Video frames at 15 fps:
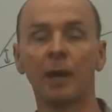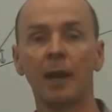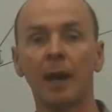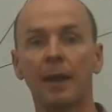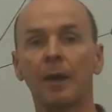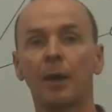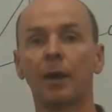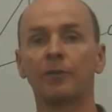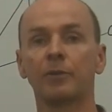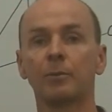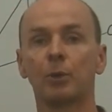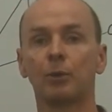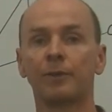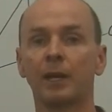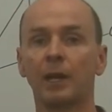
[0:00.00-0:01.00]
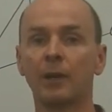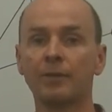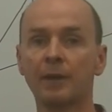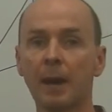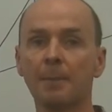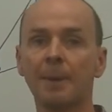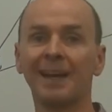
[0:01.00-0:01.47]
And I'll have some more videos
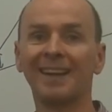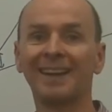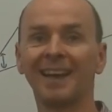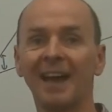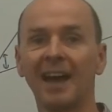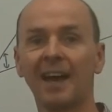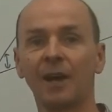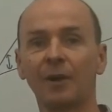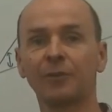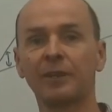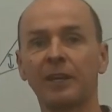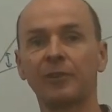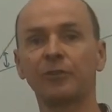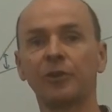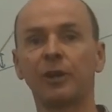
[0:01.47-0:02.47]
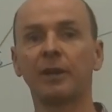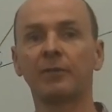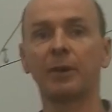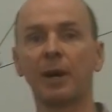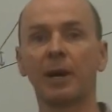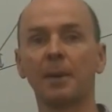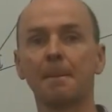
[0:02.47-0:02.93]
up, and I'll see you soon,
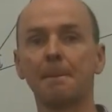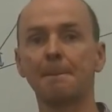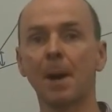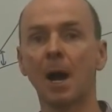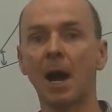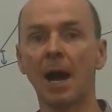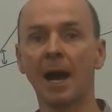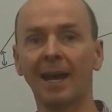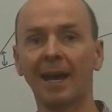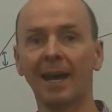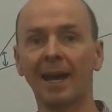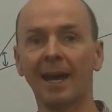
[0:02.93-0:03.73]
everyone. Bye.